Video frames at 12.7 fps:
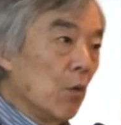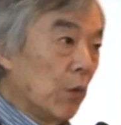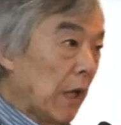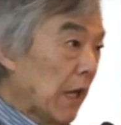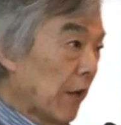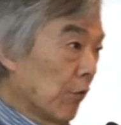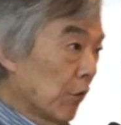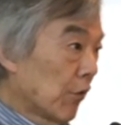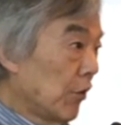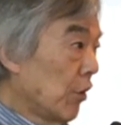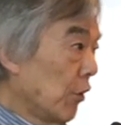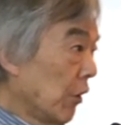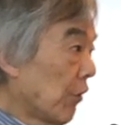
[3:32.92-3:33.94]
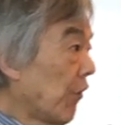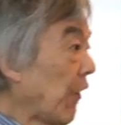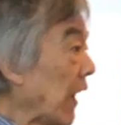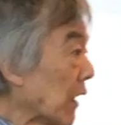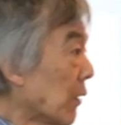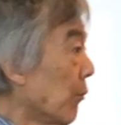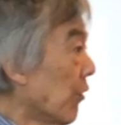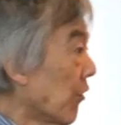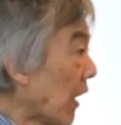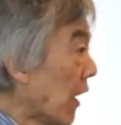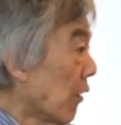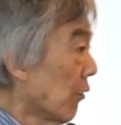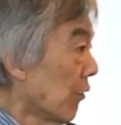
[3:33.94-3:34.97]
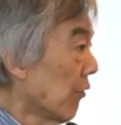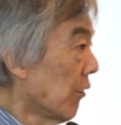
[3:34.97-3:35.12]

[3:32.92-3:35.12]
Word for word: We have what's known as phantom sounds,